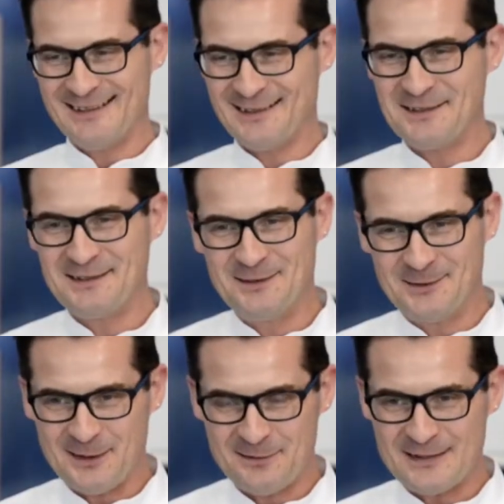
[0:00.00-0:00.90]
not easy to
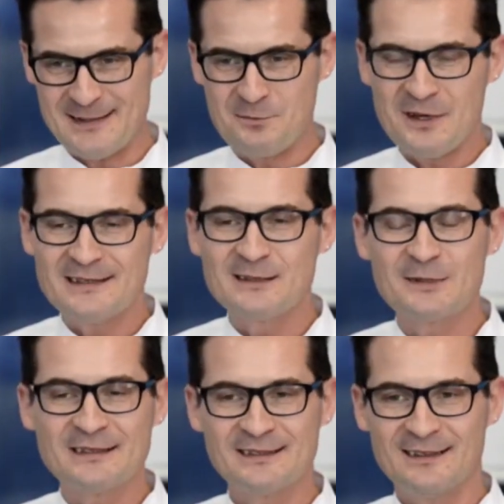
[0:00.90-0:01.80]
cover some basics,
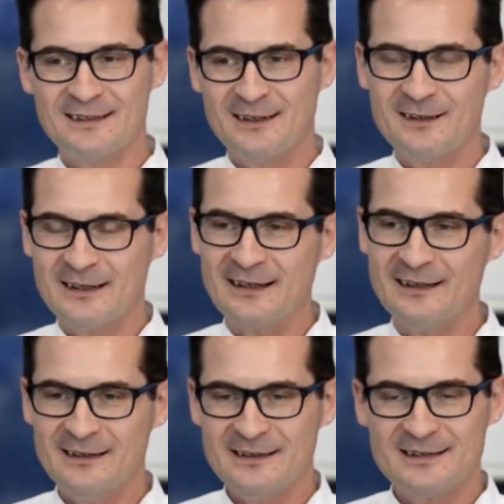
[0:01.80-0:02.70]
but okay,
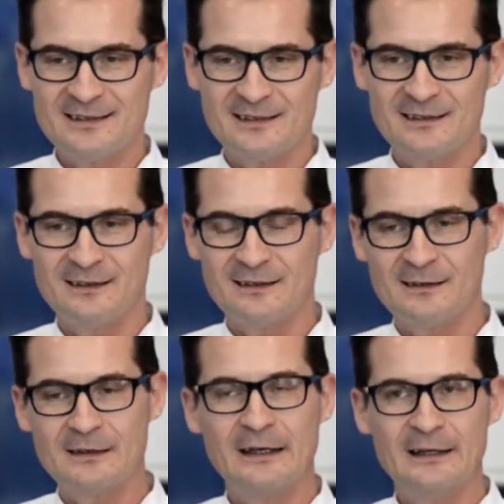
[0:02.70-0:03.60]
it
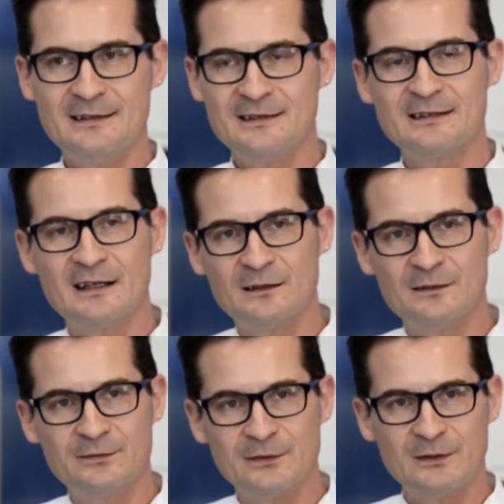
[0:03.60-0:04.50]
is kind
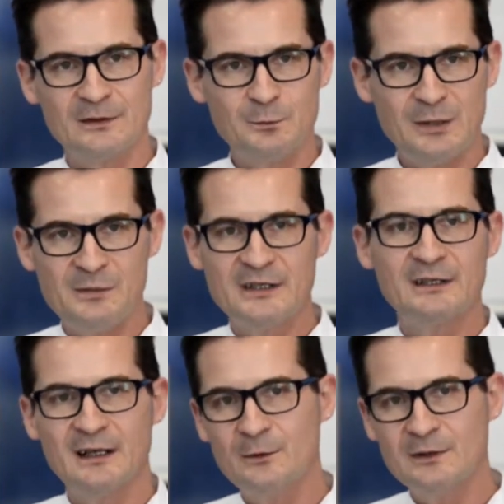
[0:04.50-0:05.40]
of public
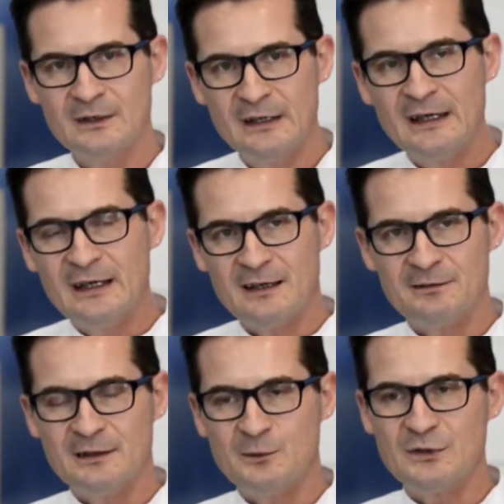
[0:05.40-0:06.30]
cloud
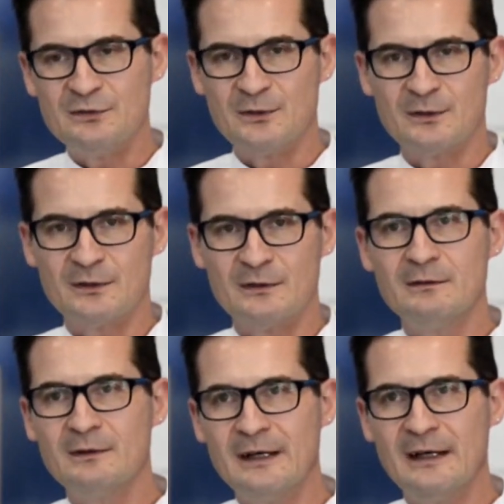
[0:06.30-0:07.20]
available for
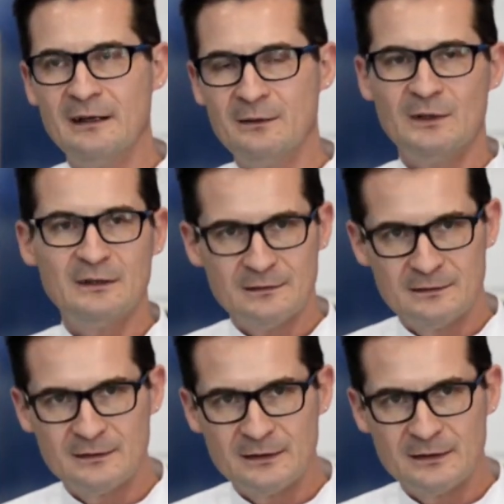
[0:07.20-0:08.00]
anyone,